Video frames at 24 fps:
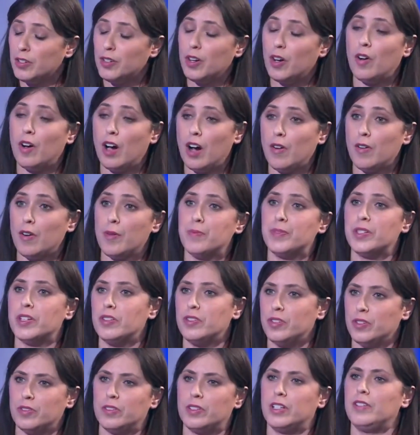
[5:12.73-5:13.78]
And you know Arabs
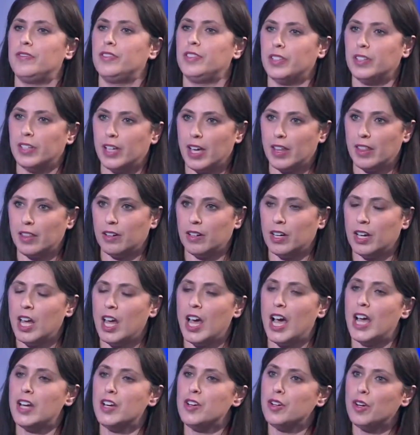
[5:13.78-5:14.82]
and Jews live together.
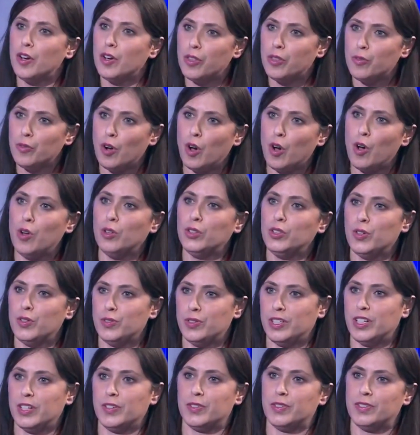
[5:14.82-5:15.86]
And you know through all
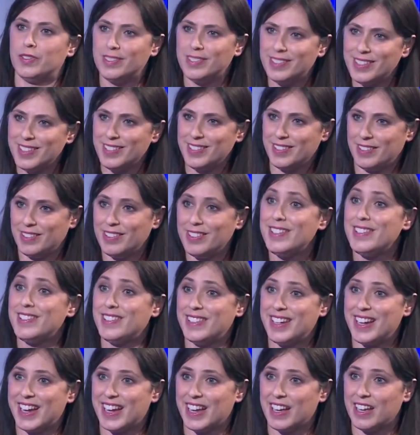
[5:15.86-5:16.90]
those years,
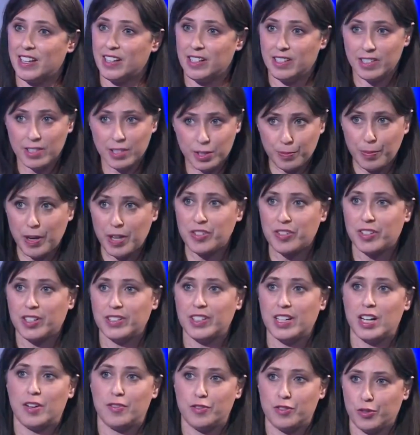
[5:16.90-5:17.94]
this day, this
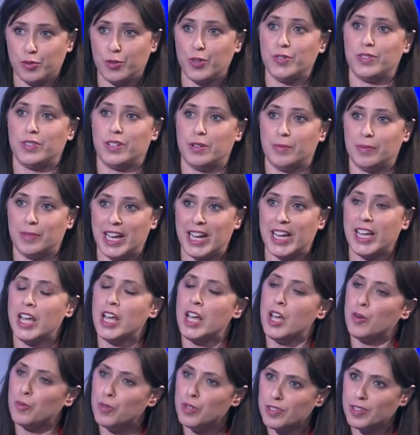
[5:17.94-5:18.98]
special day of Jerusalem Day,
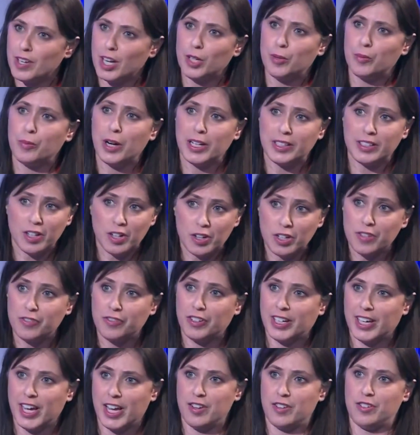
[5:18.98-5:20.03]
we celebrate the
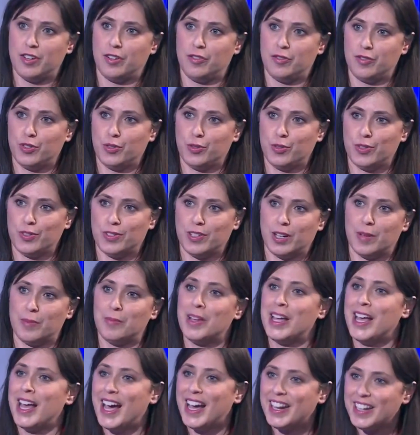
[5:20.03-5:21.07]
unification of
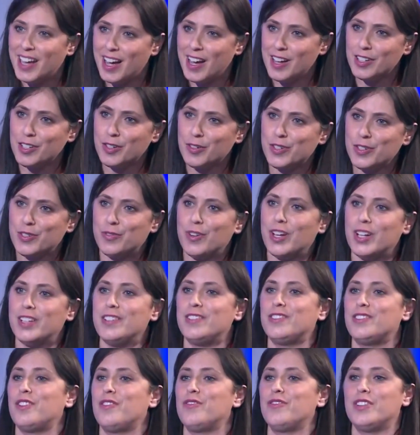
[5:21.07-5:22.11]
Jerusalem. And under
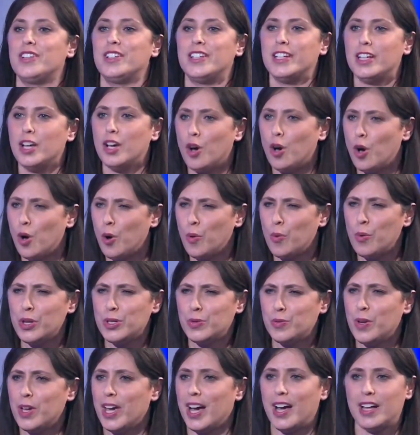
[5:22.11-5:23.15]
Israeli sovereignty,
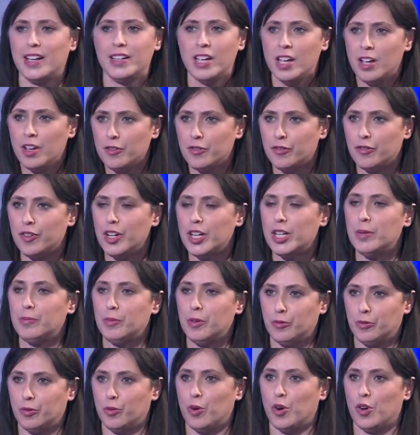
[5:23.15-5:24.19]
always we had
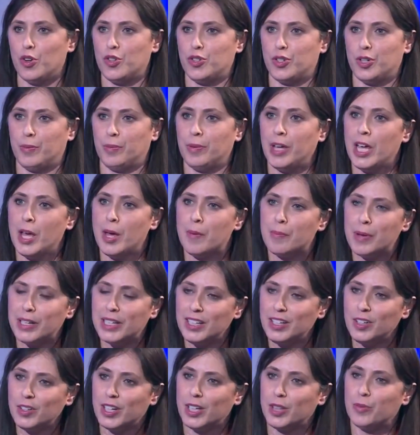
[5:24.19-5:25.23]
freedom of worship.
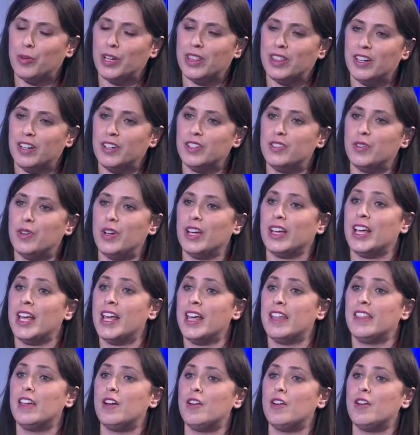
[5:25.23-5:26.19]
But look at what they're doing.